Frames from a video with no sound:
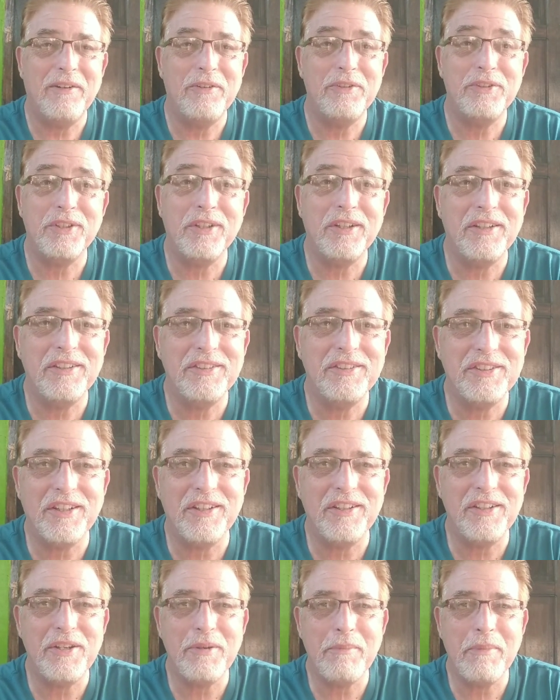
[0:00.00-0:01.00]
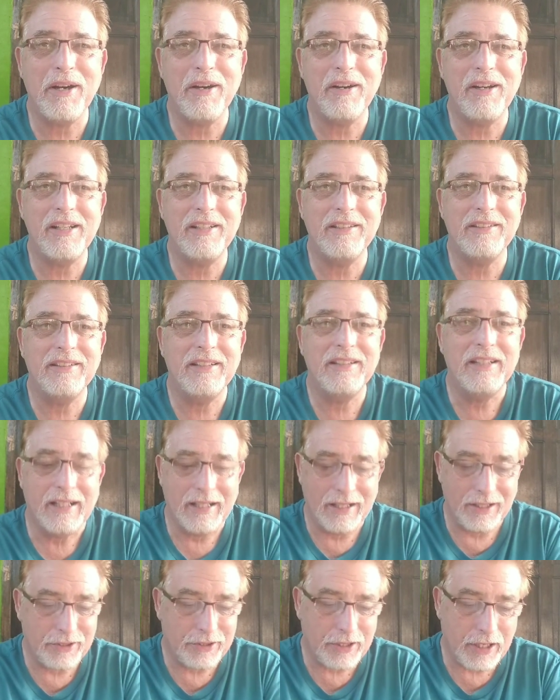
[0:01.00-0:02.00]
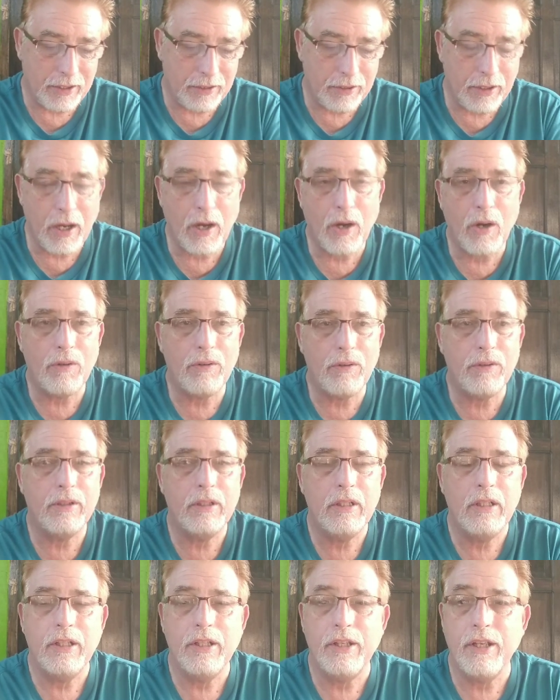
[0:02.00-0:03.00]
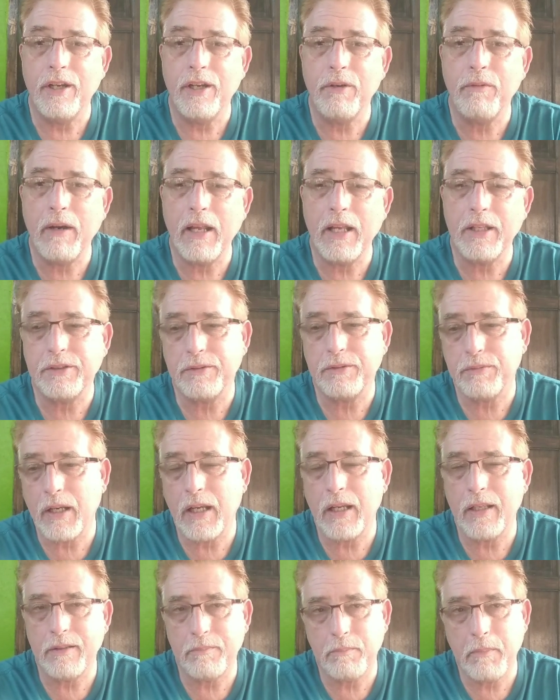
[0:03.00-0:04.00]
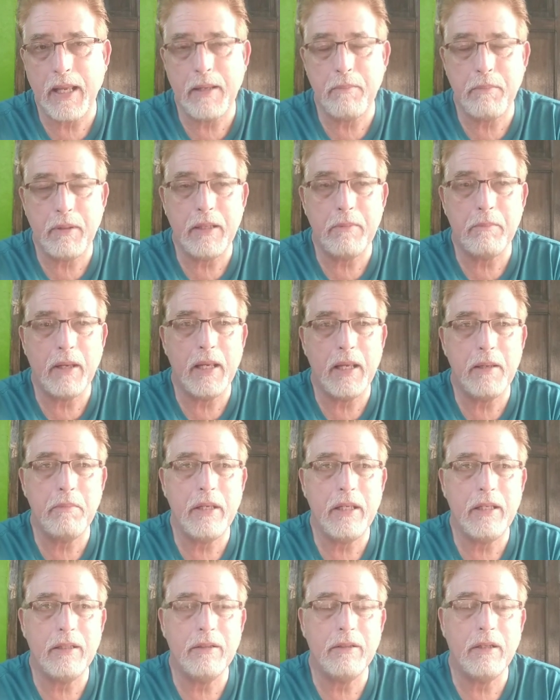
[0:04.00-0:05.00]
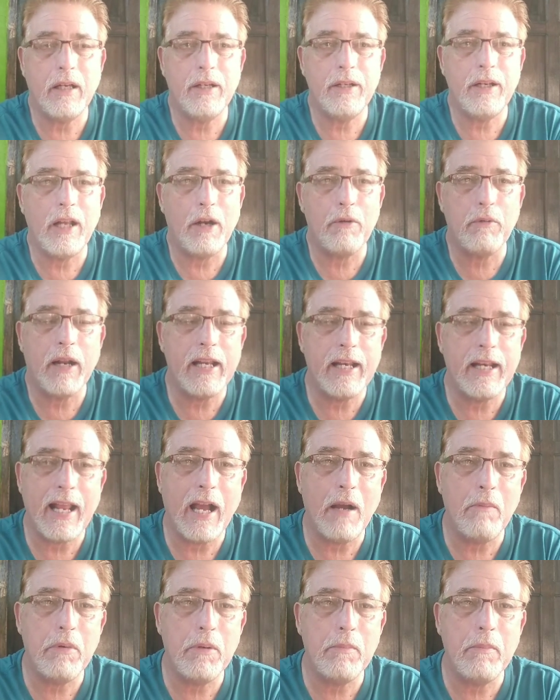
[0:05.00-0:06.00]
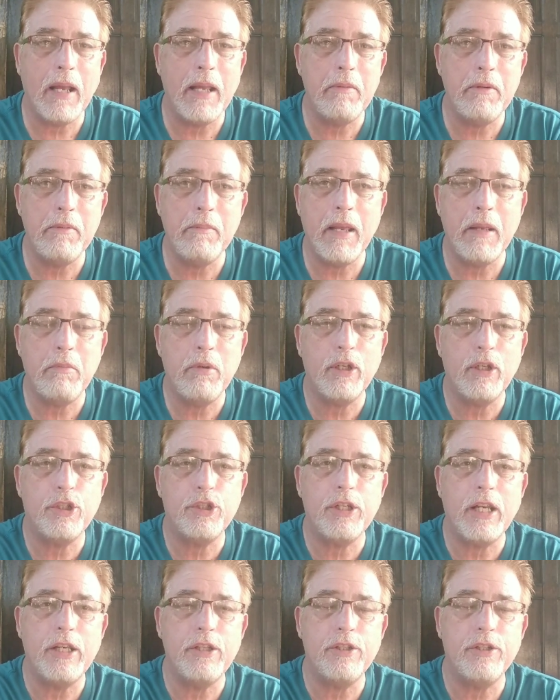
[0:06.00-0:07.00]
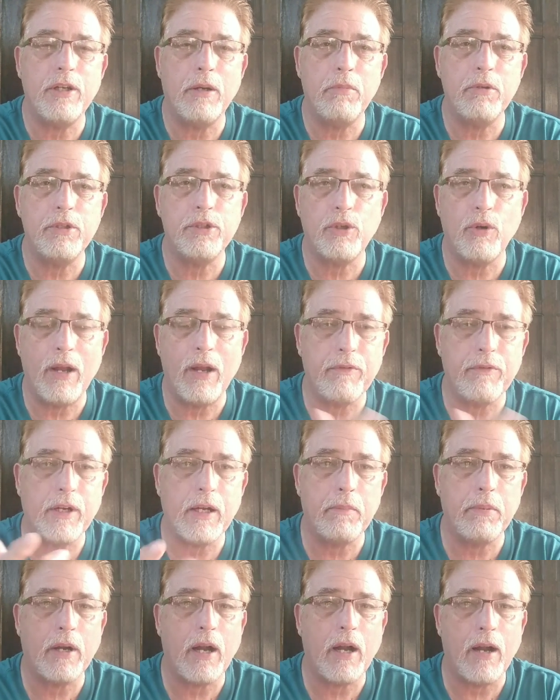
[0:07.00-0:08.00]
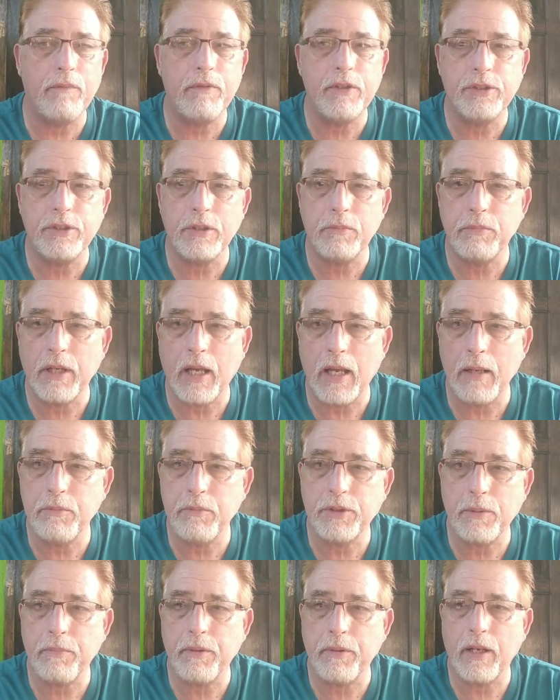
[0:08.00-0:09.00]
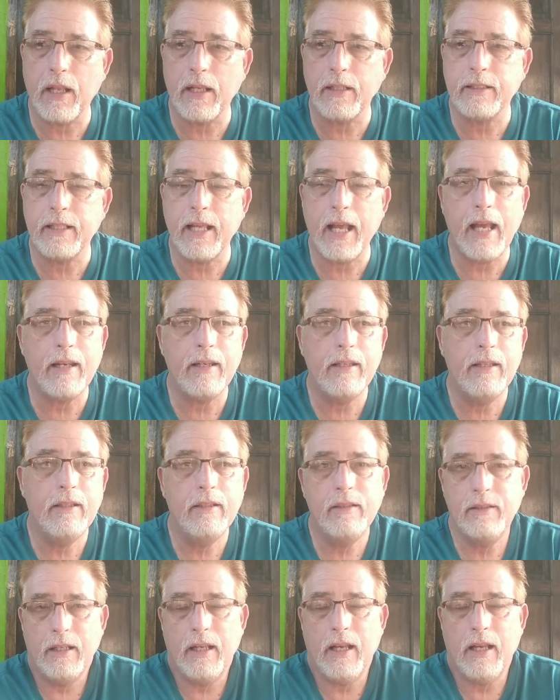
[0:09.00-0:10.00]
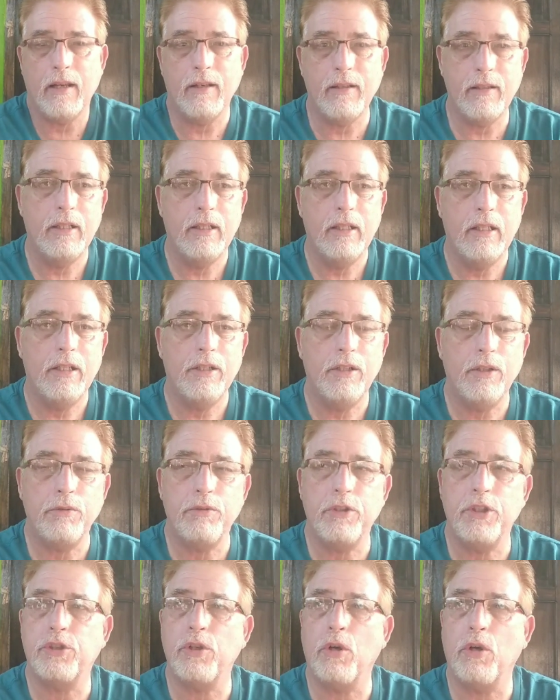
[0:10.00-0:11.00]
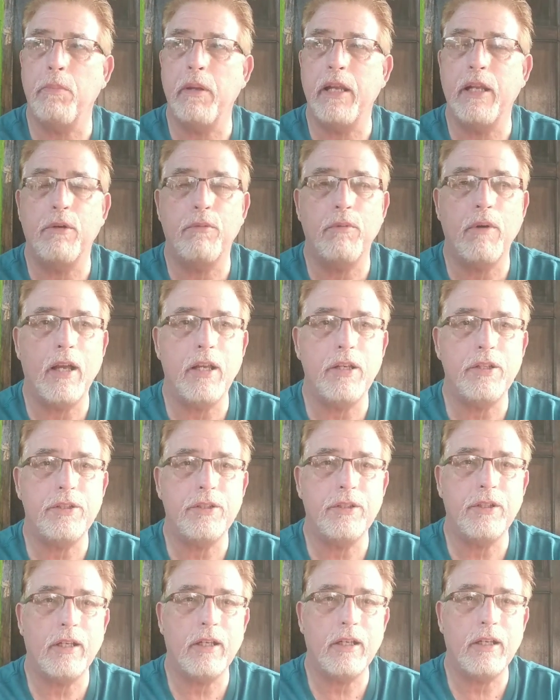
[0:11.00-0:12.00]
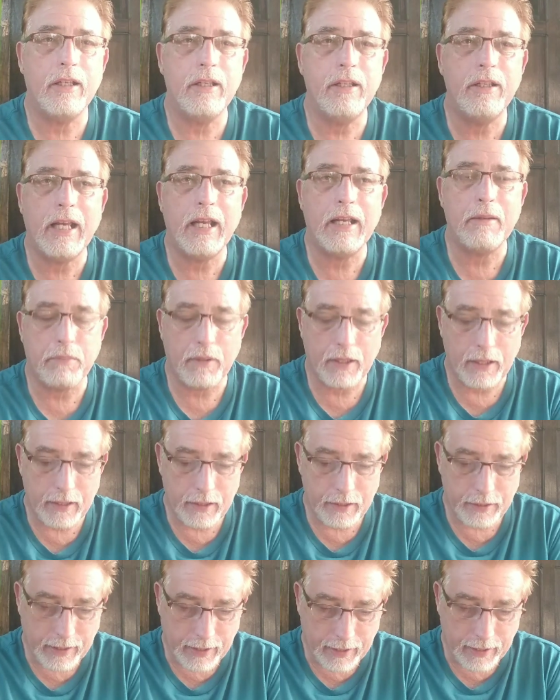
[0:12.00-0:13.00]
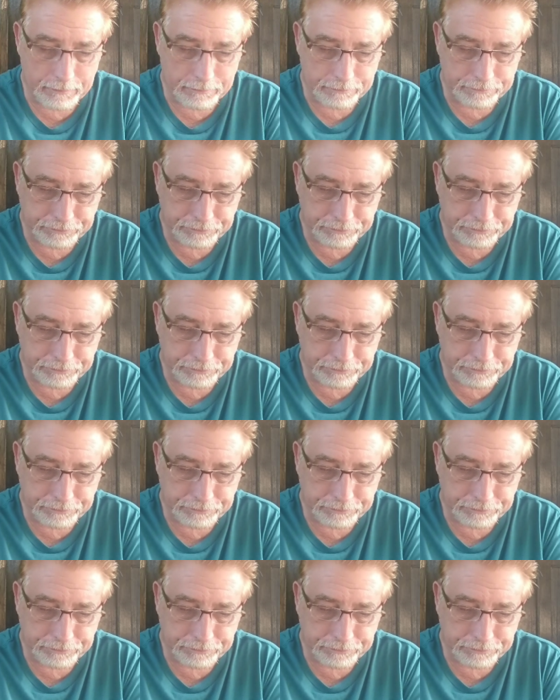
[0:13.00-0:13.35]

Sir, you married?" You say, "No." You interested? Well, maybe. Not right now, but maybe we can exchange numbers and go have a cup of coffee sometime, something like that. Yeah. Don't be in a rush. You got plenty of time.